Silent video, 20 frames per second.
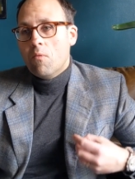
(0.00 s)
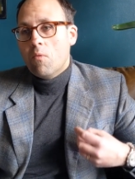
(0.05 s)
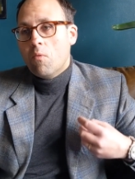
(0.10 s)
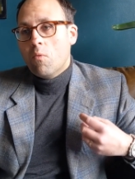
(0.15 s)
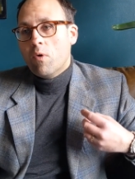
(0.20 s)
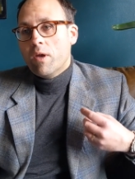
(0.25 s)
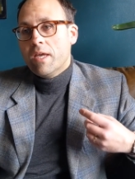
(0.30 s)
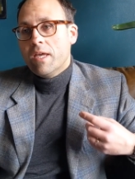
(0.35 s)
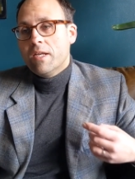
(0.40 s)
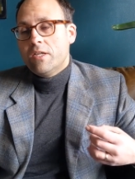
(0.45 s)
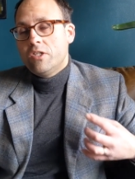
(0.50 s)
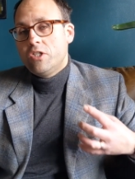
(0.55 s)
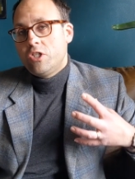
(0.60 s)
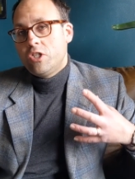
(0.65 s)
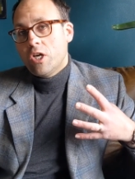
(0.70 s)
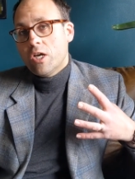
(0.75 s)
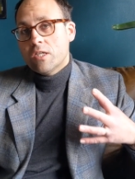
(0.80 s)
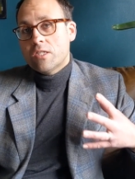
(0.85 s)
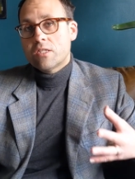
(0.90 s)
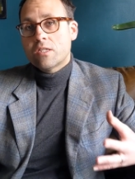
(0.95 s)
We
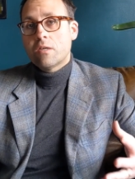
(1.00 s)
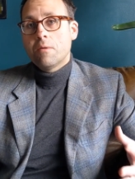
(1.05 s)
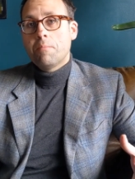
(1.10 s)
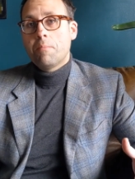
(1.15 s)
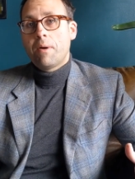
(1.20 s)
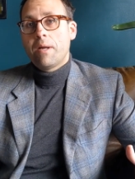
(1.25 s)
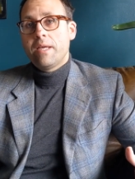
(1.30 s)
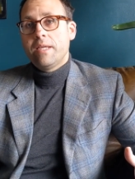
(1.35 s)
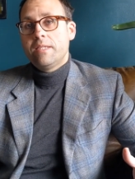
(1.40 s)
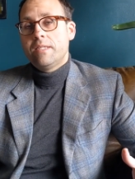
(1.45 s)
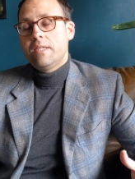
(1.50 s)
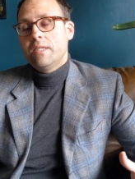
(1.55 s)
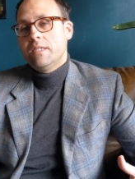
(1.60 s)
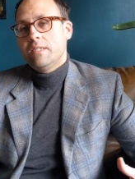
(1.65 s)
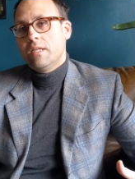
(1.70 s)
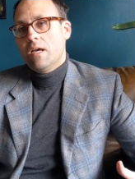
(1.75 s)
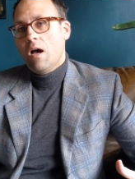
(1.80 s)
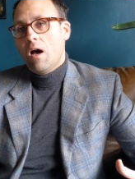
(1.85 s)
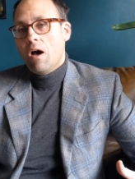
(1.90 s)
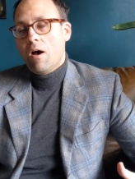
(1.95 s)
just
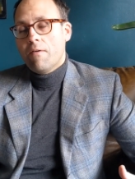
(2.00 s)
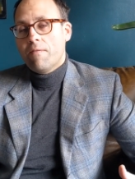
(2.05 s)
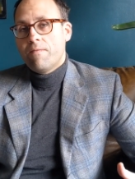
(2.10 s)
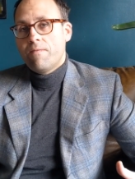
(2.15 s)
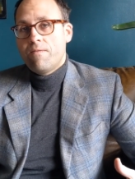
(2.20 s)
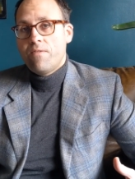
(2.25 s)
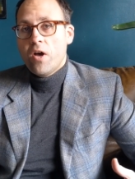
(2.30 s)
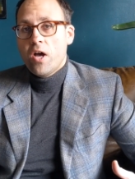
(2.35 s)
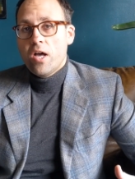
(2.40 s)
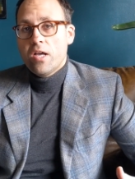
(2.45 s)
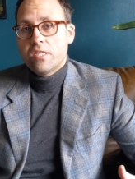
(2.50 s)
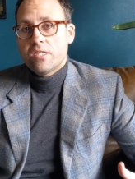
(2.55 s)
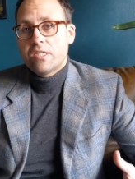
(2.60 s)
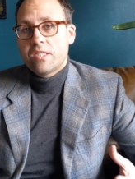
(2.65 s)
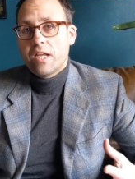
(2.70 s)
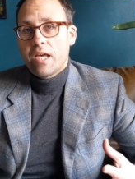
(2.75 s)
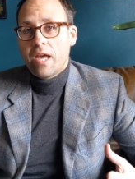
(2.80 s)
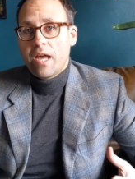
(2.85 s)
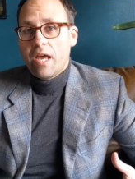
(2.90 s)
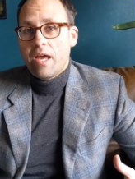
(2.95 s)
completed our
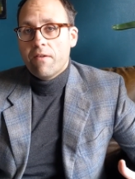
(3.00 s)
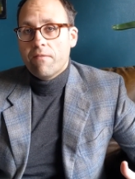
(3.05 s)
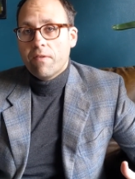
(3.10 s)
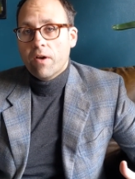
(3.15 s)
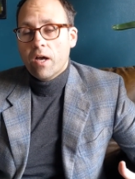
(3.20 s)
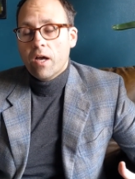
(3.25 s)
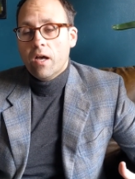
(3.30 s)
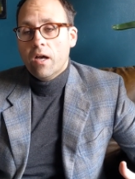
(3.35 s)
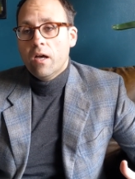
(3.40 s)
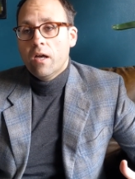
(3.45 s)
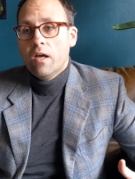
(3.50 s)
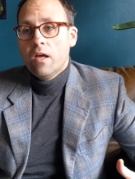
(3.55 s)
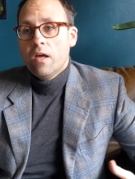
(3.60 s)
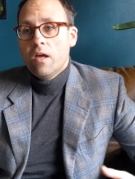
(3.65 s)
first ever